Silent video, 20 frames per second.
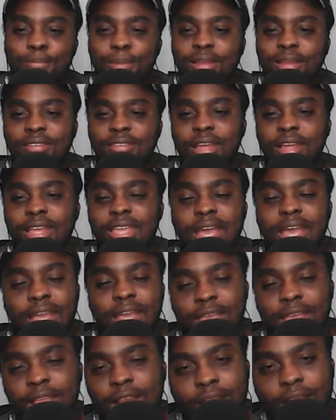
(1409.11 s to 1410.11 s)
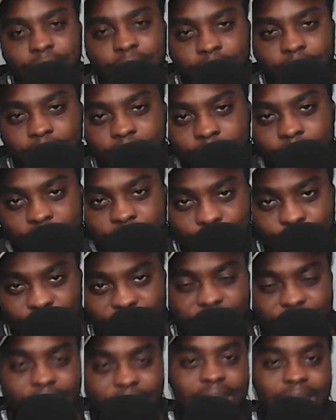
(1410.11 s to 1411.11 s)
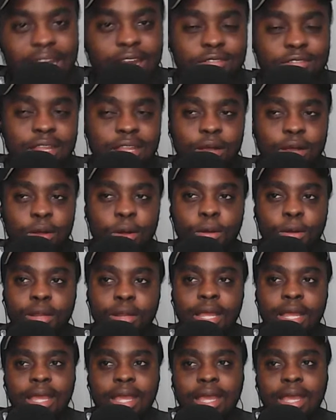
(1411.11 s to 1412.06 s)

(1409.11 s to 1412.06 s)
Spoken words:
But yeah, his mistake led to the goal.